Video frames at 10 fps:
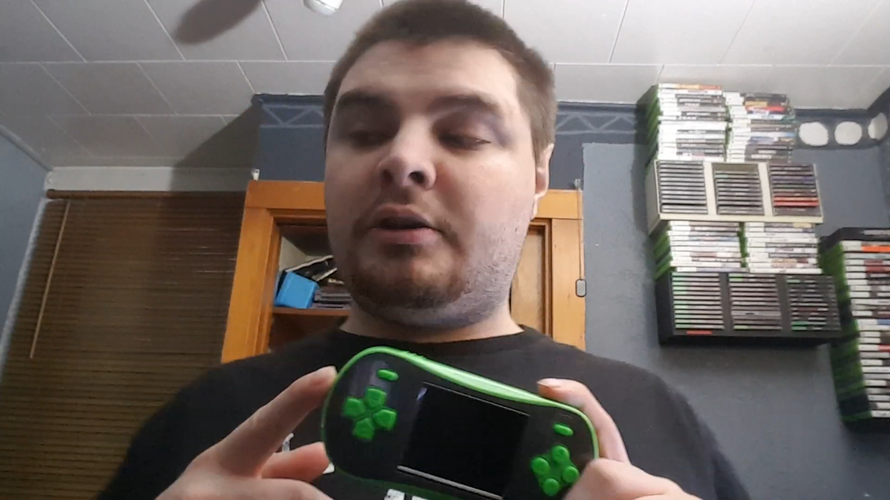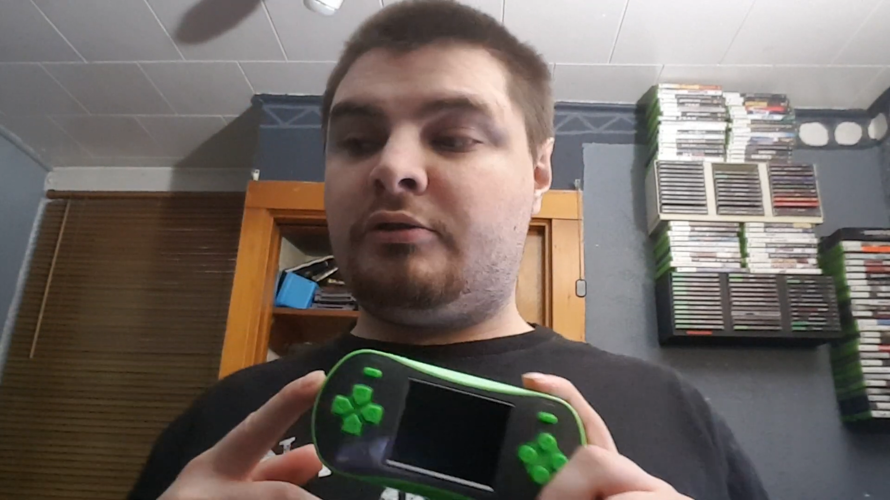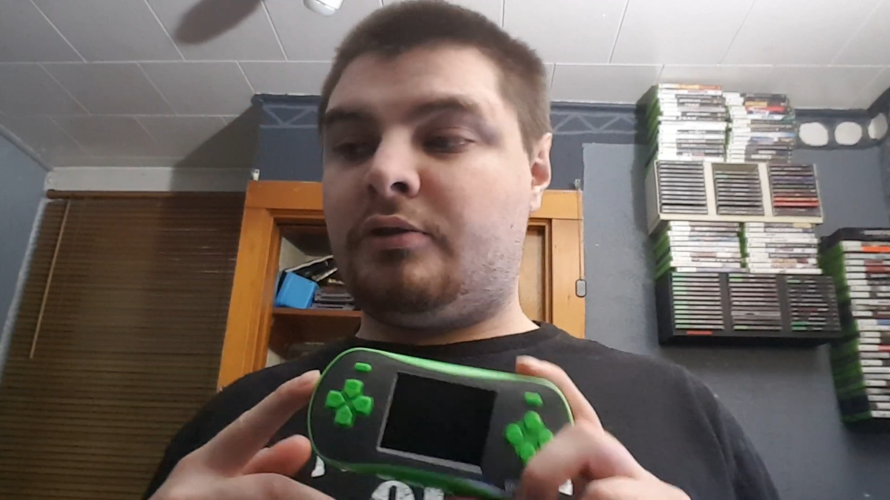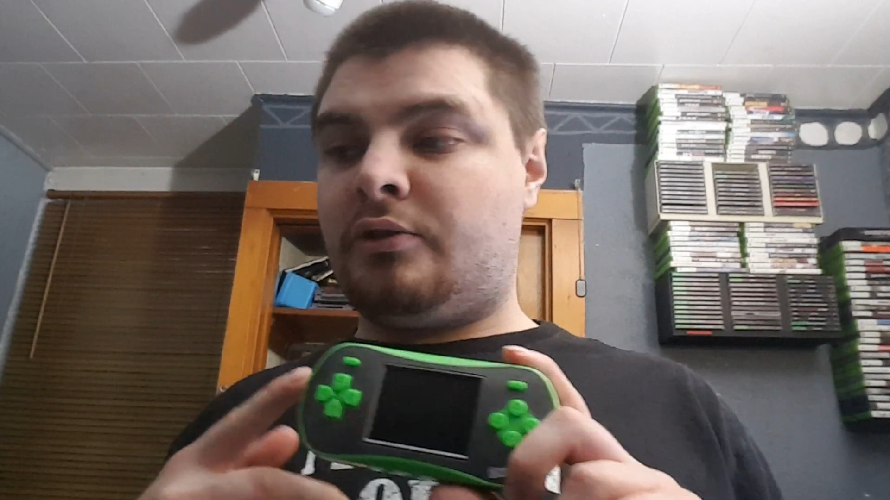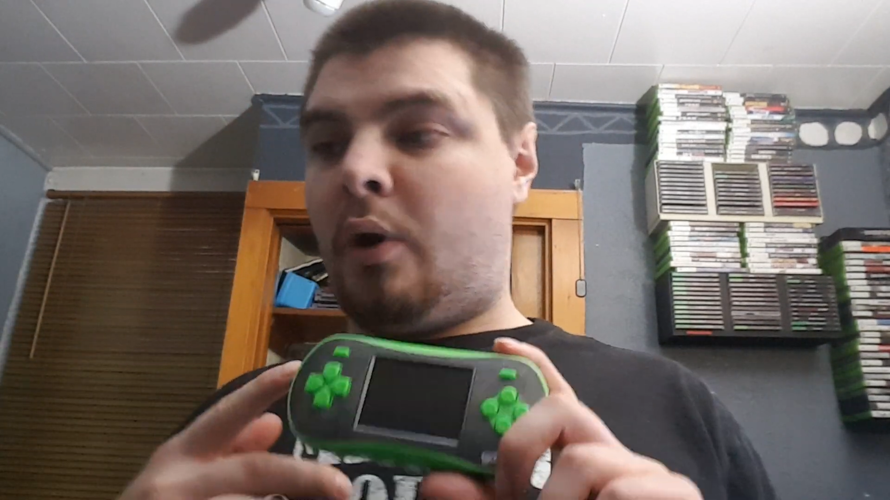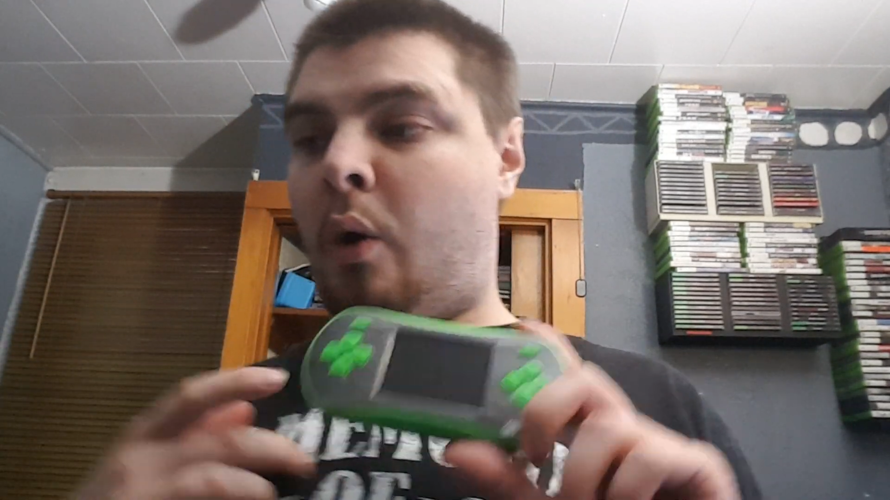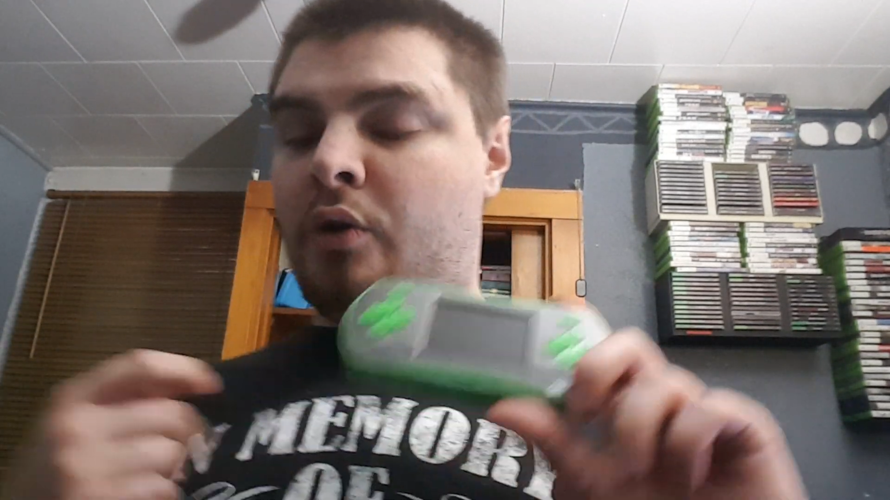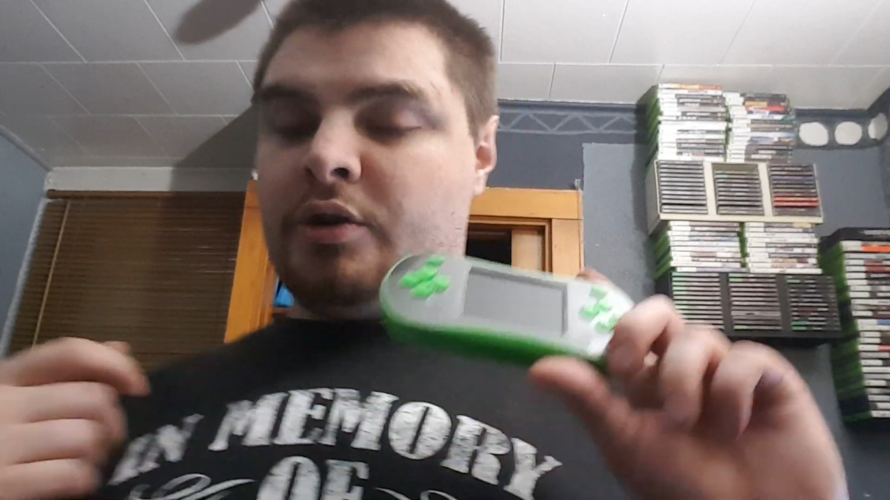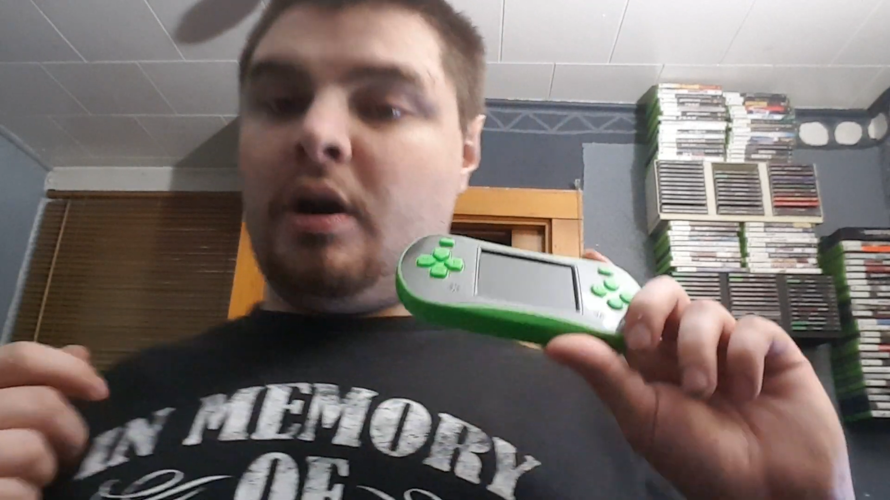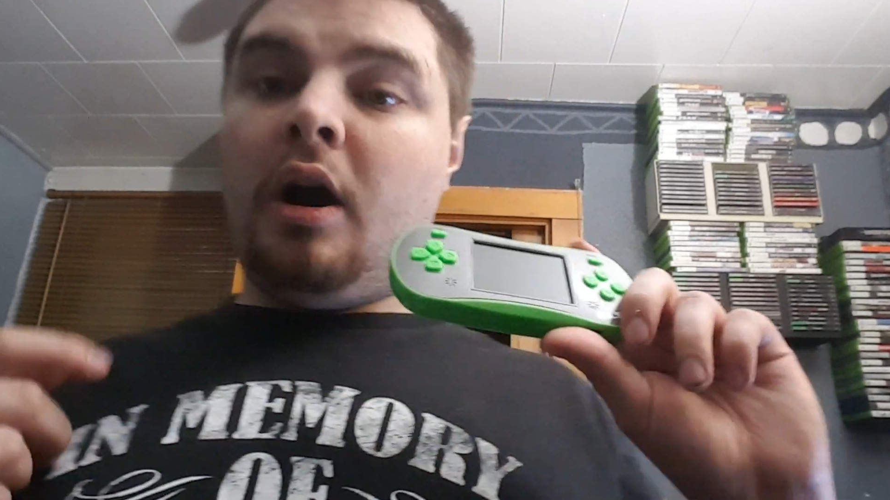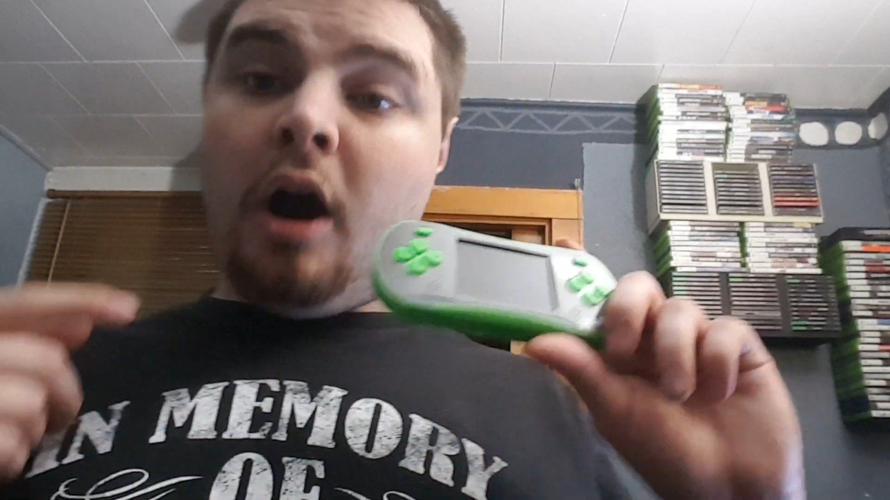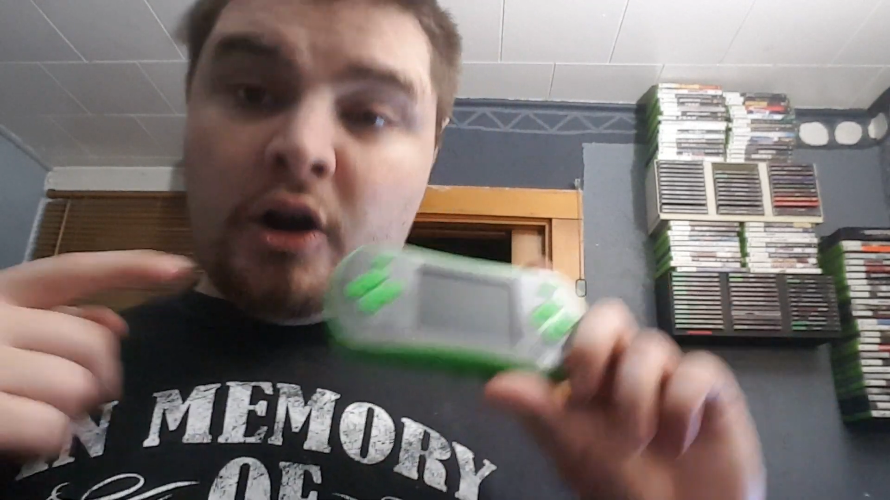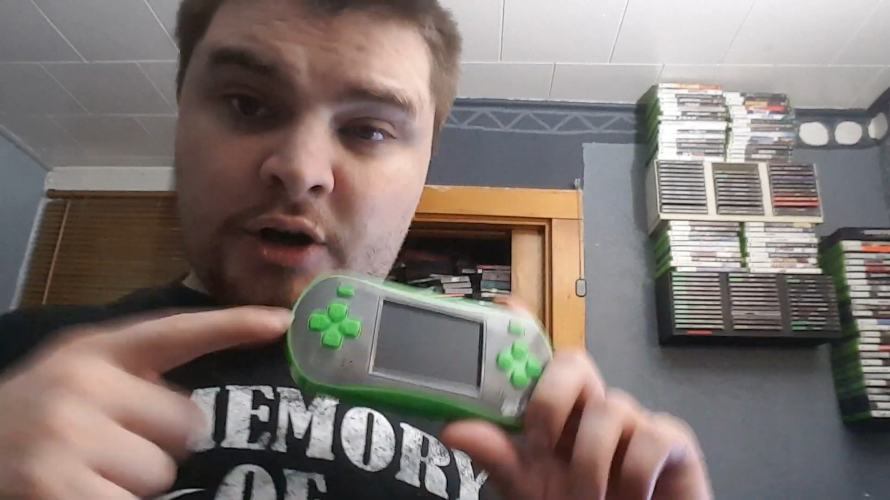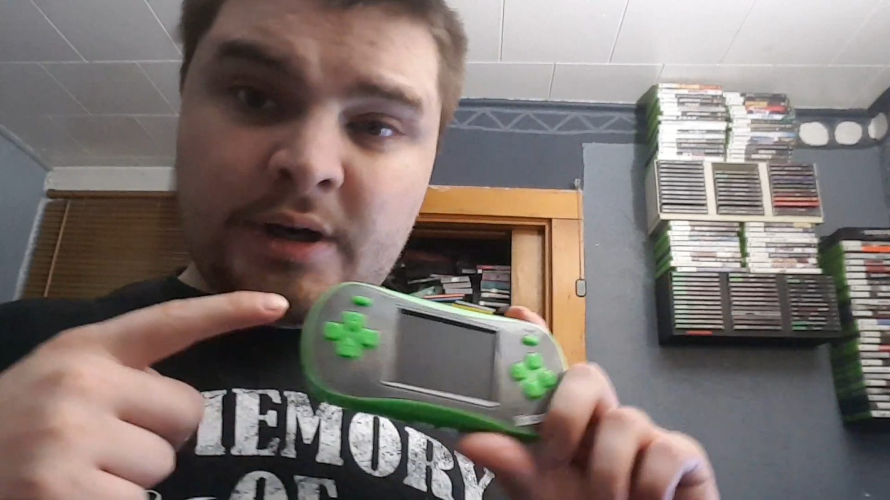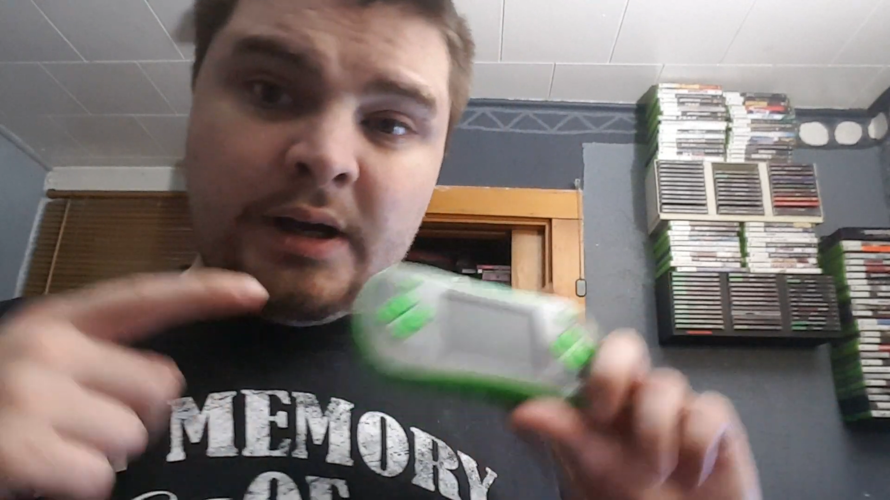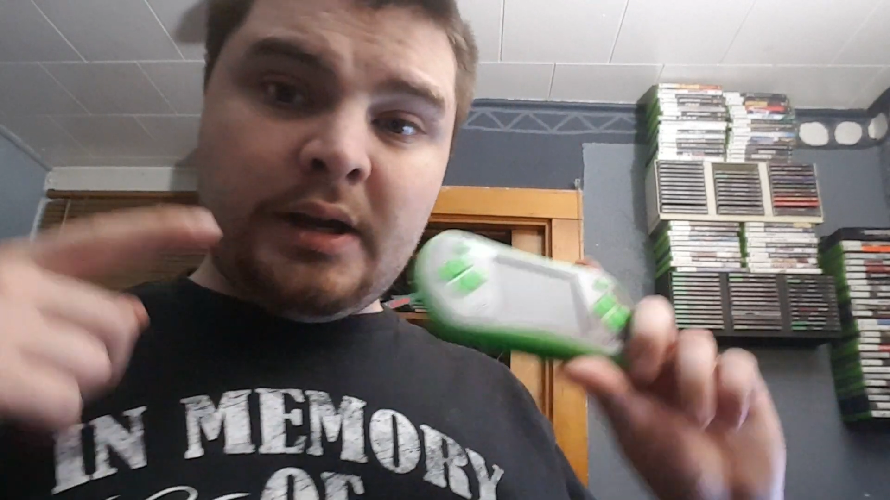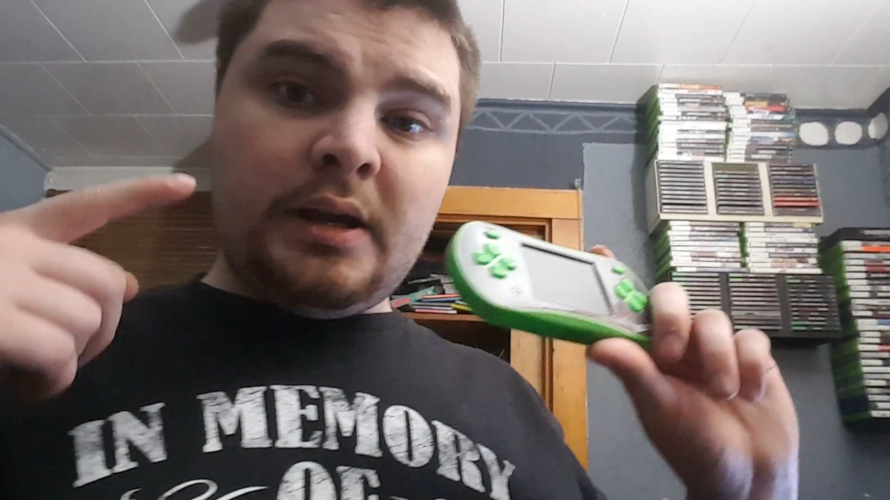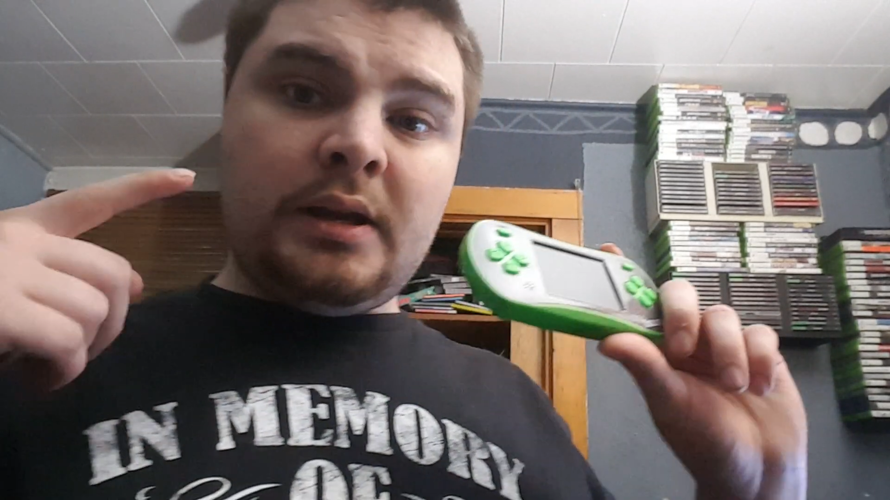here are